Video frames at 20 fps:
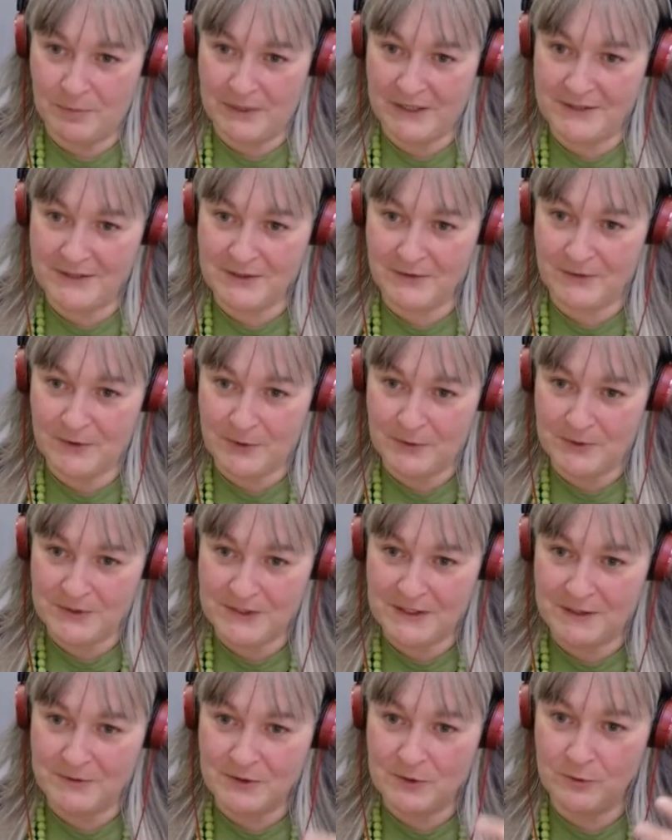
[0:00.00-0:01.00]
because of course
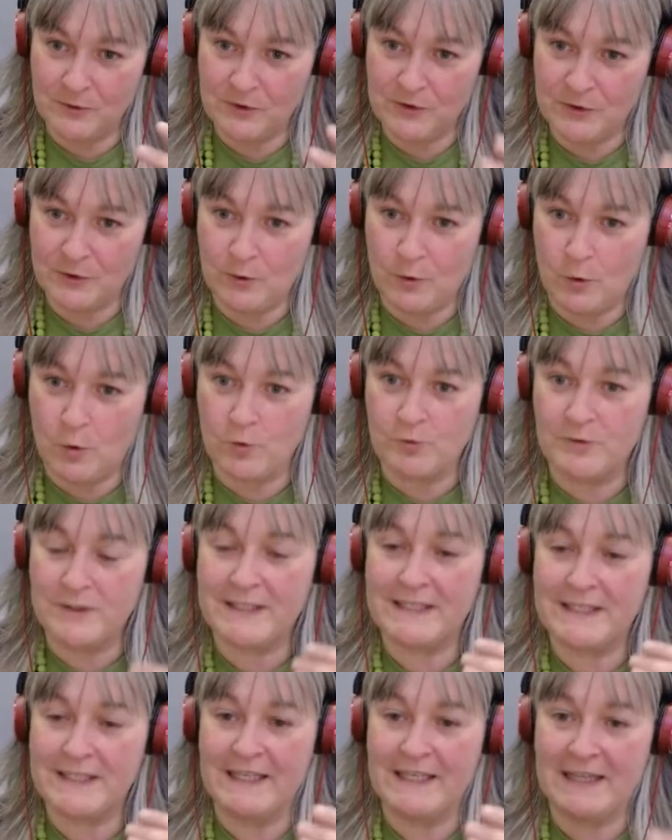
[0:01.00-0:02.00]
there is also
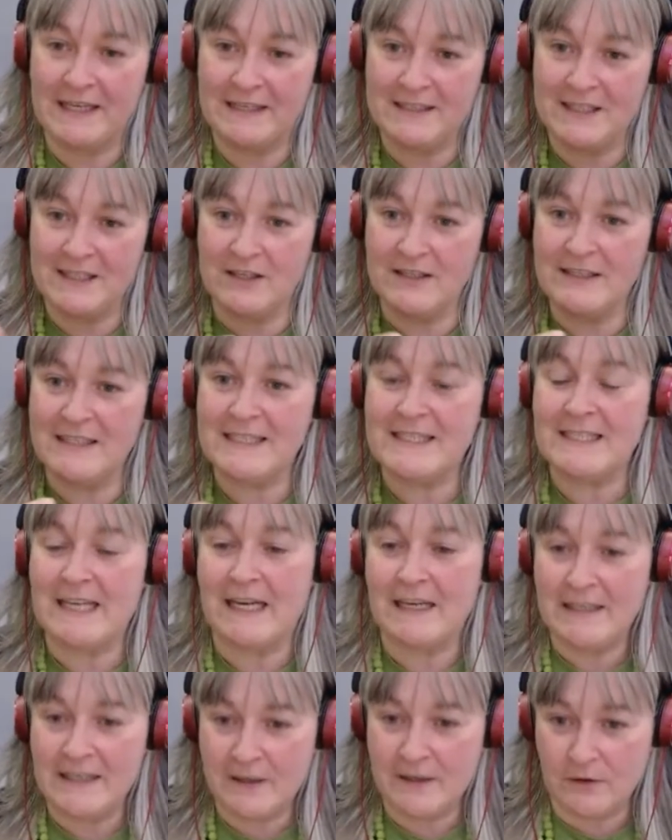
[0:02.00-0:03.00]
oracy, there's
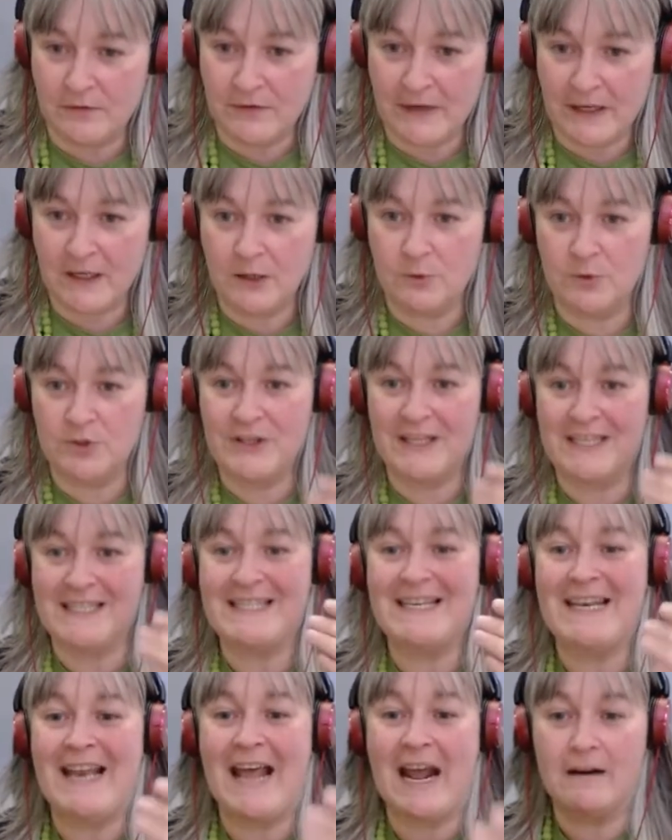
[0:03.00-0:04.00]
understanding of language, there's
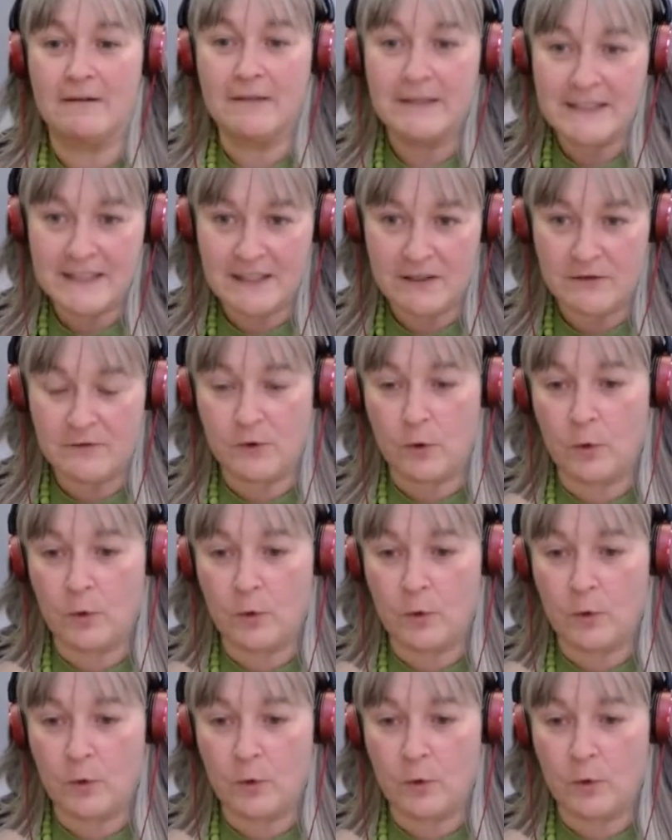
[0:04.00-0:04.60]
narrative,